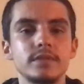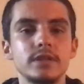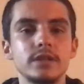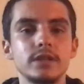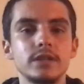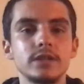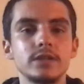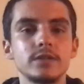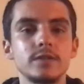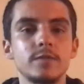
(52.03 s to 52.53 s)

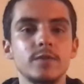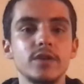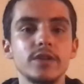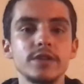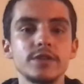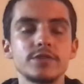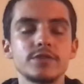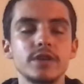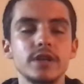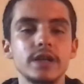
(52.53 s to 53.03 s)
So for
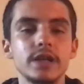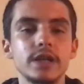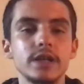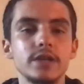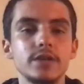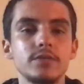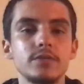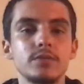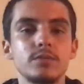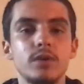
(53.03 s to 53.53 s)
this trick,
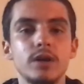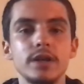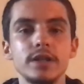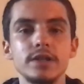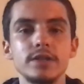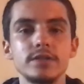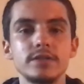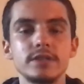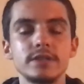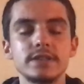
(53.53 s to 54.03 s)
you would want to
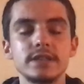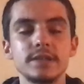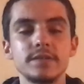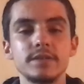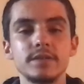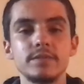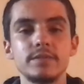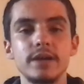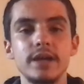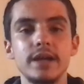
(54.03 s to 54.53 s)
use the same
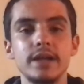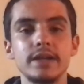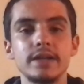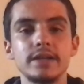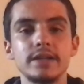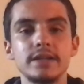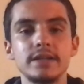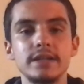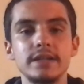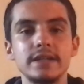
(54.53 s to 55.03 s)
command
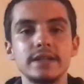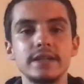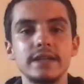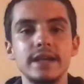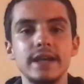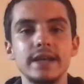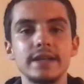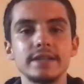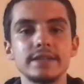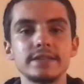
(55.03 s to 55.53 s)

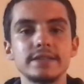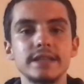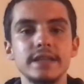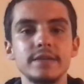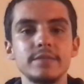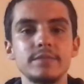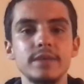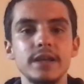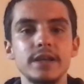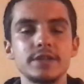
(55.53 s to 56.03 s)
and the
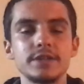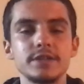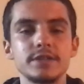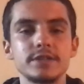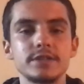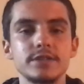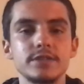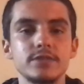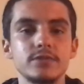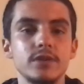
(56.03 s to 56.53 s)
same hand
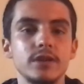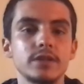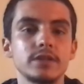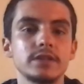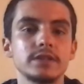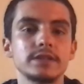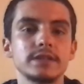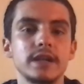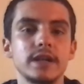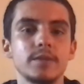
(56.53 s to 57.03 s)
gesture throughout the
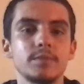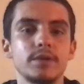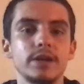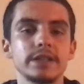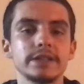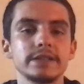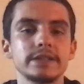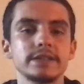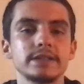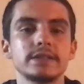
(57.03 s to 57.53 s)
entire
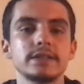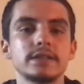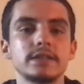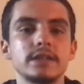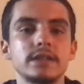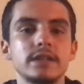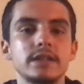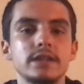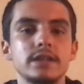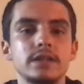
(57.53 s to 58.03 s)
process.
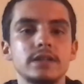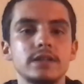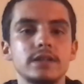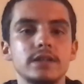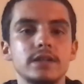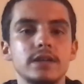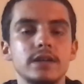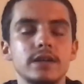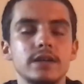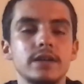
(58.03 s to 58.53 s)

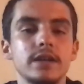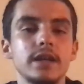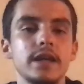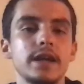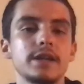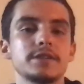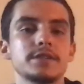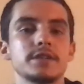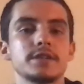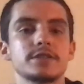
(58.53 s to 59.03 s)
A good
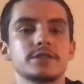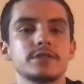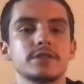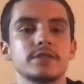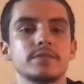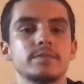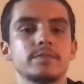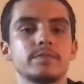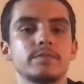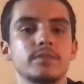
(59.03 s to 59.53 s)
hand gesture
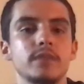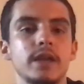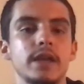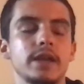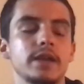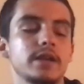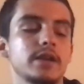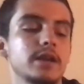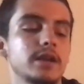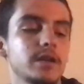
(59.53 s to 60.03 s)
and a
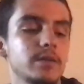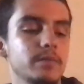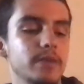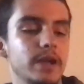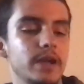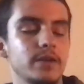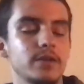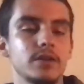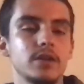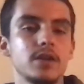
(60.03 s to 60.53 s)
good
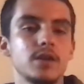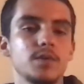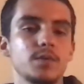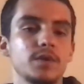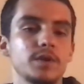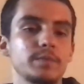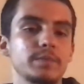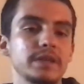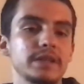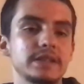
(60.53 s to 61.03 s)
command
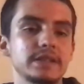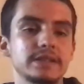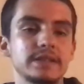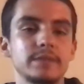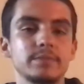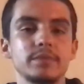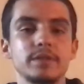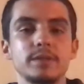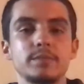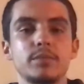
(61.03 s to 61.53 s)
would be to
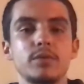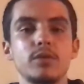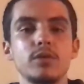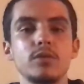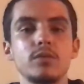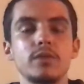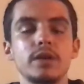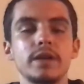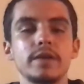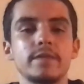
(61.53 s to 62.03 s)
simply pull
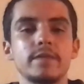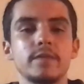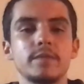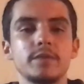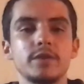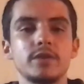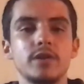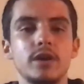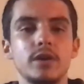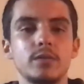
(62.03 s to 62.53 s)
away from your
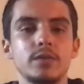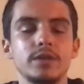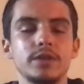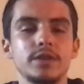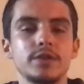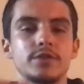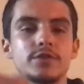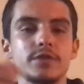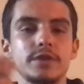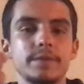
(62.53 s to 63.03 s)
dog with the
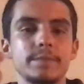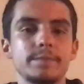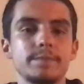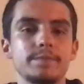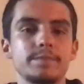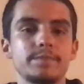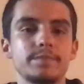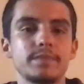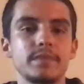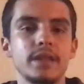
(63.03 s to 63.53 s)
treat
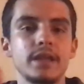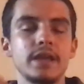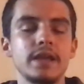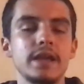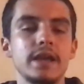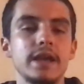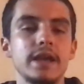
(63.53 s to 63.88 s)
and